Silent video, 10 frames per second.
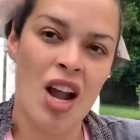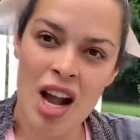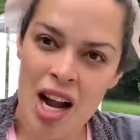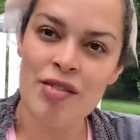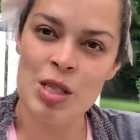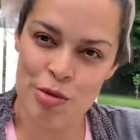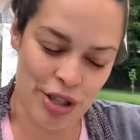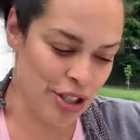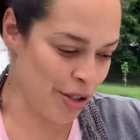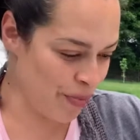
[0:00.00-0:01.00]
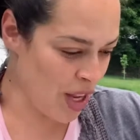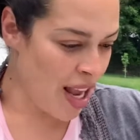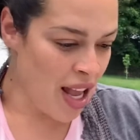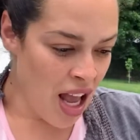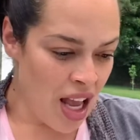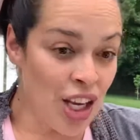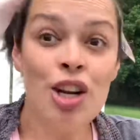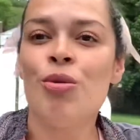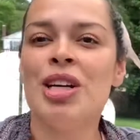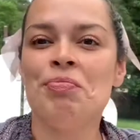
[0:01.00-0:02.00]
of the sprinkler. You know
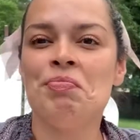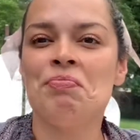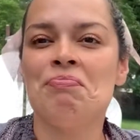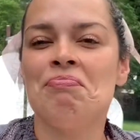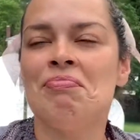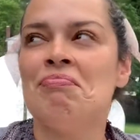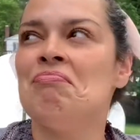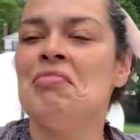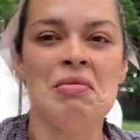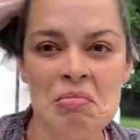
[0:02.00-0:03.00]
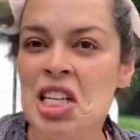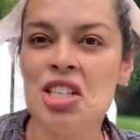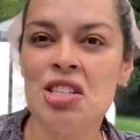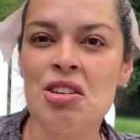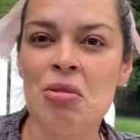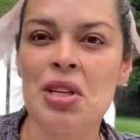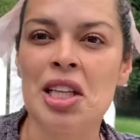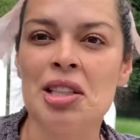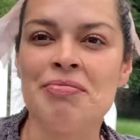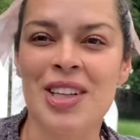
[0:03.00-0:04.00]
what? Let's just go with it,
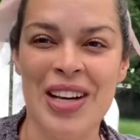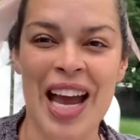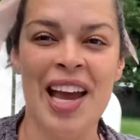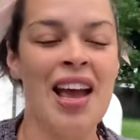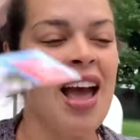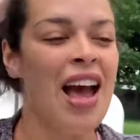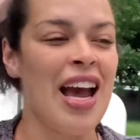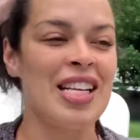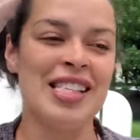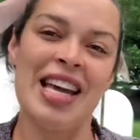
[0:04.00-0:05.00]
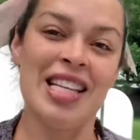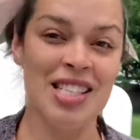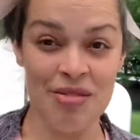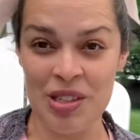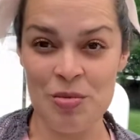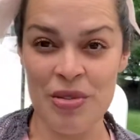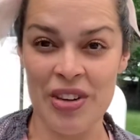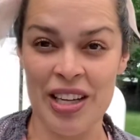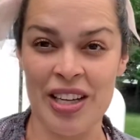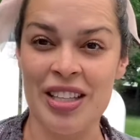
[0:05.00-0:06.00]
okay? I decided to film over
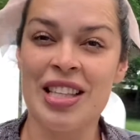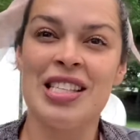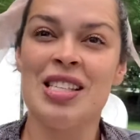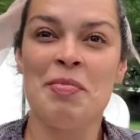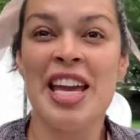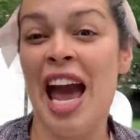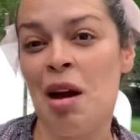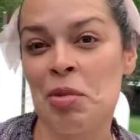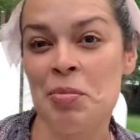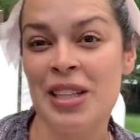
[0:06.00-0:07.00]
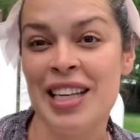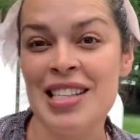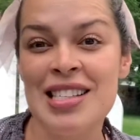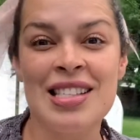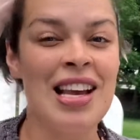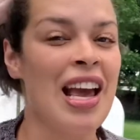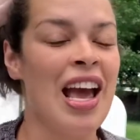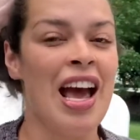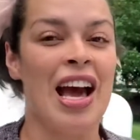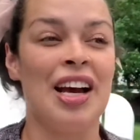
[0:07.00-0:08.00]
here. This is my happy place.
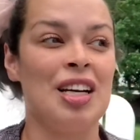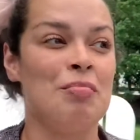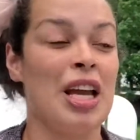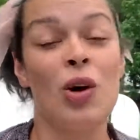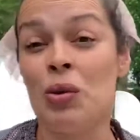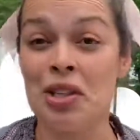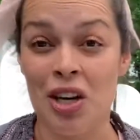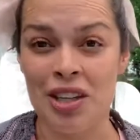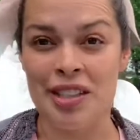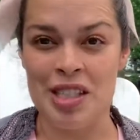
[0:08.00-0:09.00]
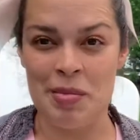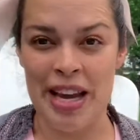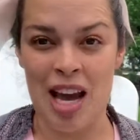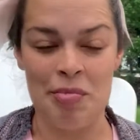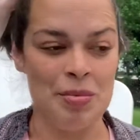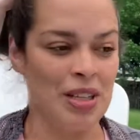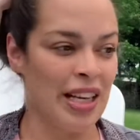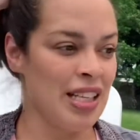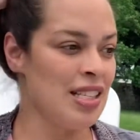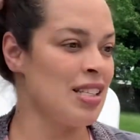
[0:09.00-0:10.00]
My whole yard is my happy
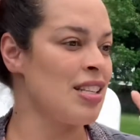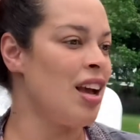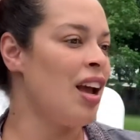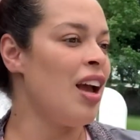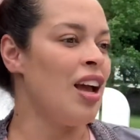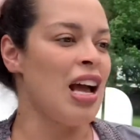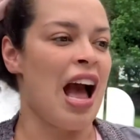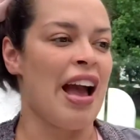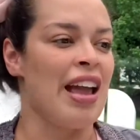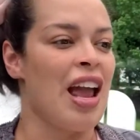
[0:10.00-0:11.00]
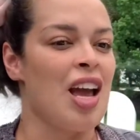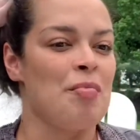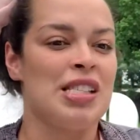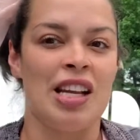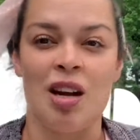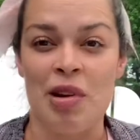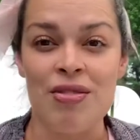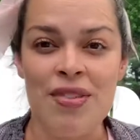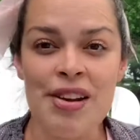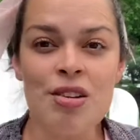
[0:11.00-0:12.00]
place. I am sitting at my
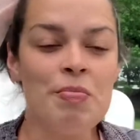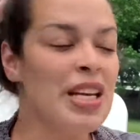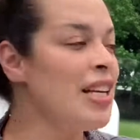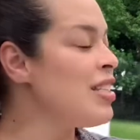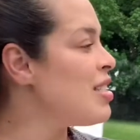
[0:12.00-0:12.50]
fire pit.